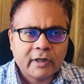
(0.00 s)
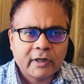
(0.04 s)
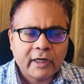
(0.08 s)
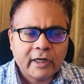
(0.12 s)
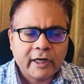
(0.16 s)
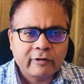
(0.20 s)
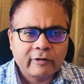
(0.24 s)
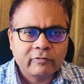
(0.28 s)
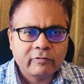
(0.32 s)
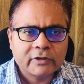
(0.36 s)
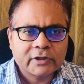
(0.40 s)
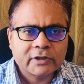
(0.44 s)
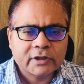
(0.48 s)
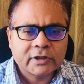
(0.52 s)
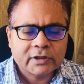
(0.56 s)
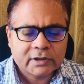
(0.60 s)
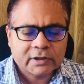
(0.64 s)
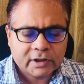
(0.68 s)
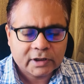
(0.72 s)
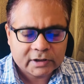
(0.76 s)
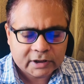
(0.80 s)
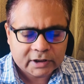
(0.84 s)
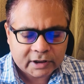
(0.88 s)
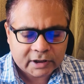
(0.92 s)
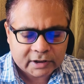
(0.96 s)
languages
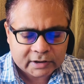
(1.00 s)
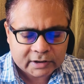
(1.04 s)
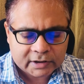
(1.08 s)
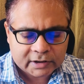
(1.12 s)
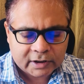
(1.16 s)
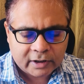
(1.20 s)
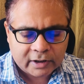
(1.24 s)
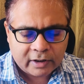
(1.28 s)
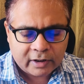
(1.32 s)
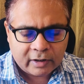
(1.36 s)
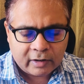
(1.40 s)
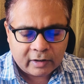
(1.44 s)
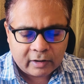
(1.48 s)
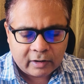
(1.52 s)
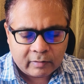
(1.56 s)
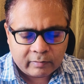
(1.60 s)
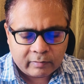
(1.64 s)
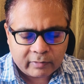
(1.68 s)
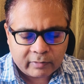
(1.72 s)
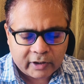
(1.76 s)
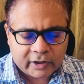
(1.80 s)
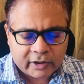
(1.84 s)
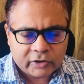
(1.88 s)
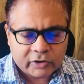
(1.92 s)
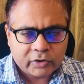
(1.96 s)
such as
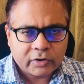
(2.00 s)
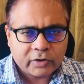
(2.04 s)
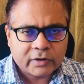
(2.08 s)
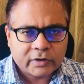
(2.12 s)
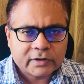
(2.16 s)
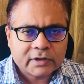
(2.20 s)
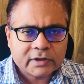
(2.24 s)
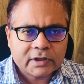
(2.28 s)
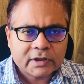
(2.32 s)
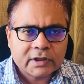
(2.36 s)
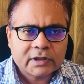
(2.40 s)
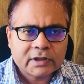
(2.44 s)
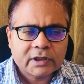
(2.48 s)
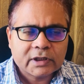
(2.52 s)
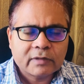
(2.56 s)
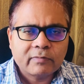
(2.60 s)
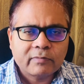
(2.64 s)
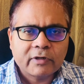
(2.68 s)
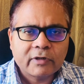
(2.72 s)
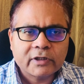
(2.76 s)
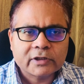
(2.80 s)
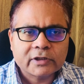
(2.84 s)
Python, C, C++,